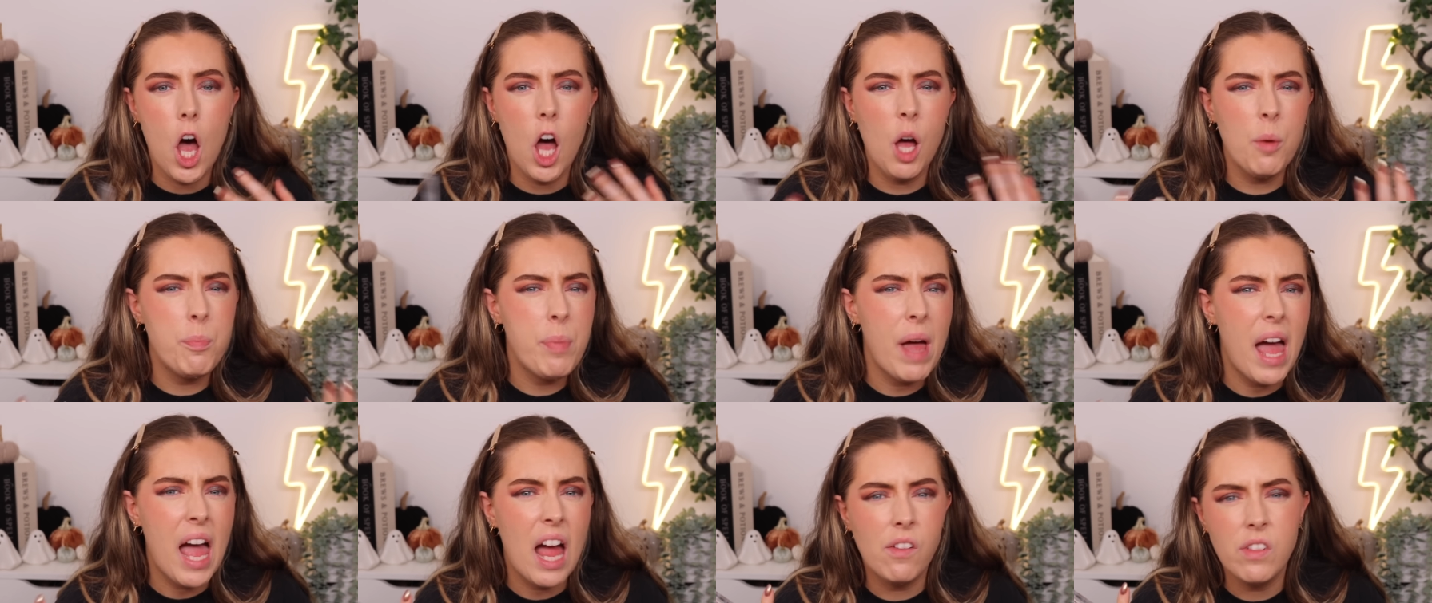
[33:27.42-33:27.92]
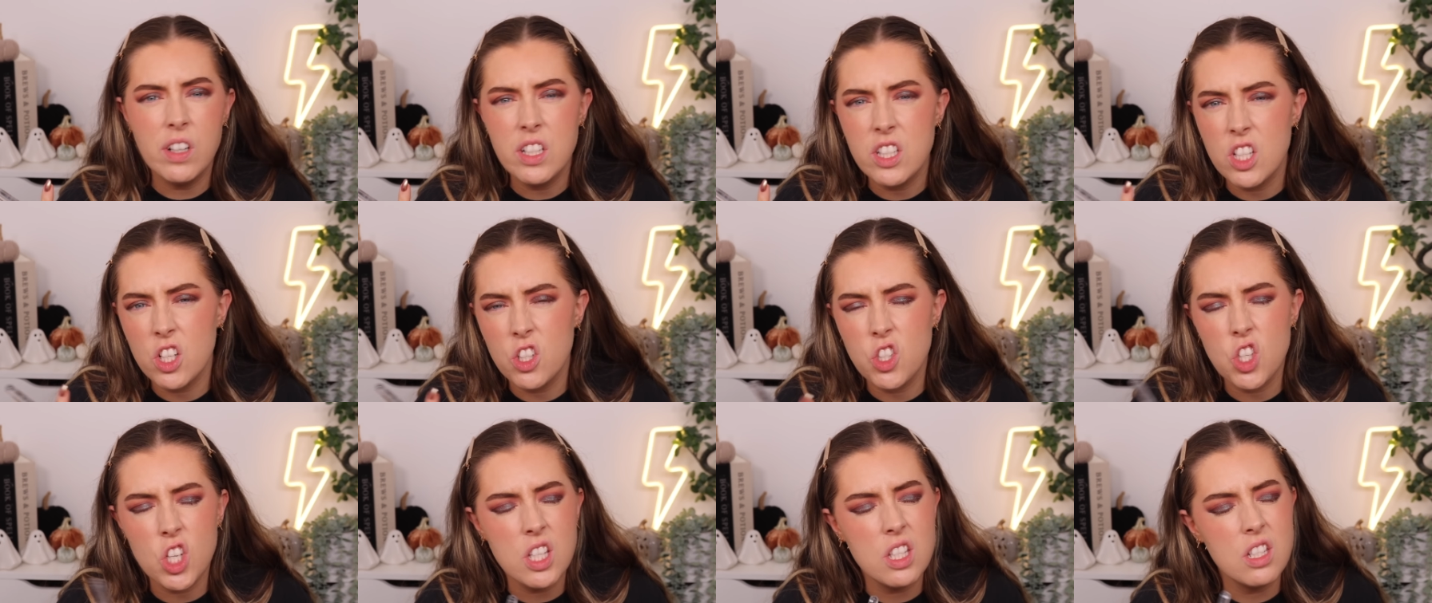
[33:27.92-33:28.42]
her parents are
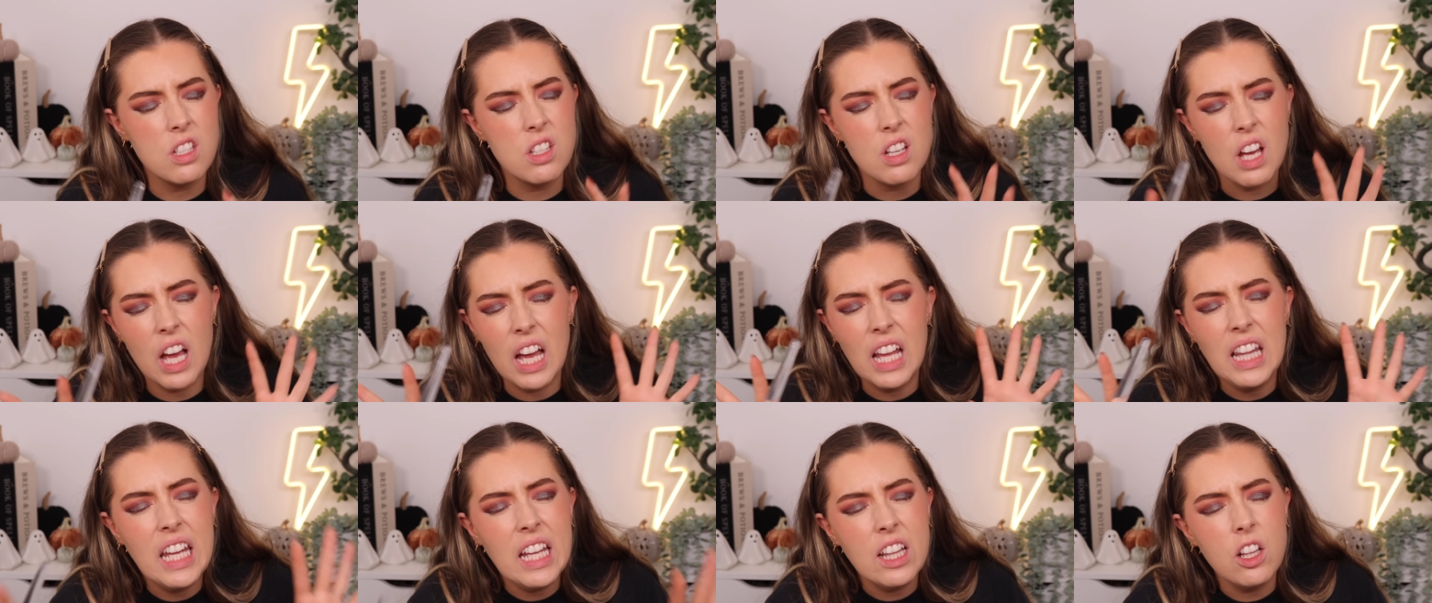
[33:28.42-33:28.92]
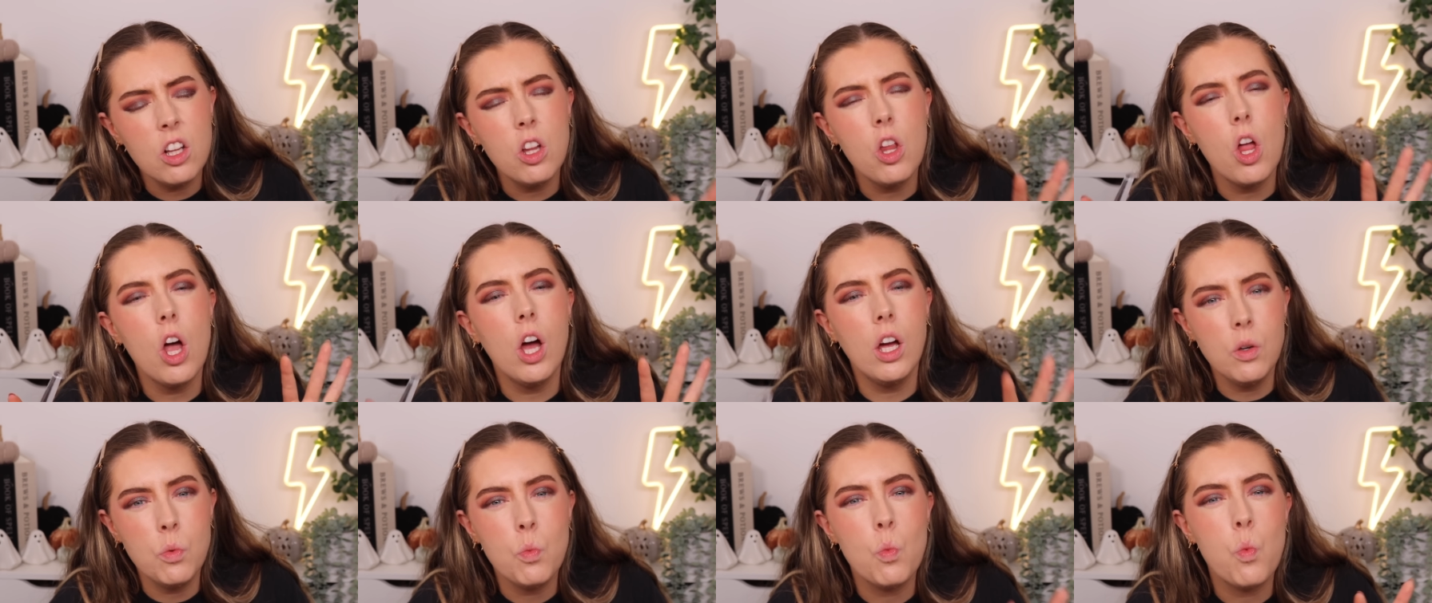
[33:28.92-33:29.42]
just a little
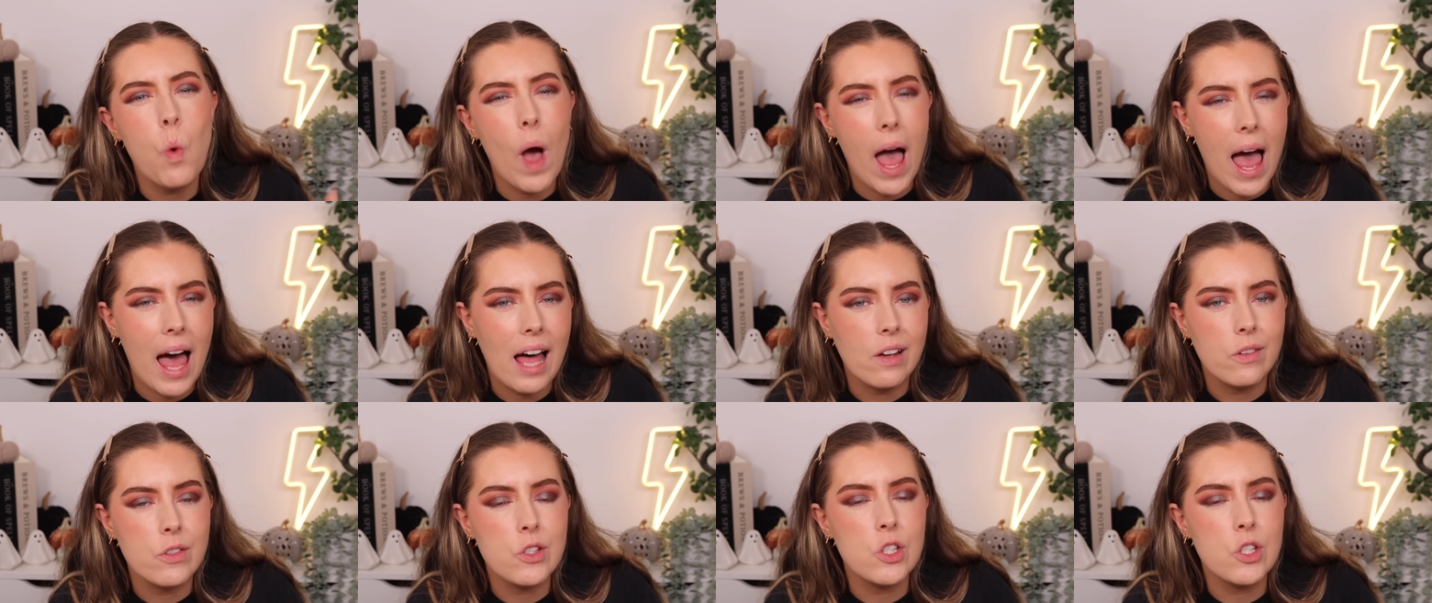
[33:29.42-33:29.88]
unwell,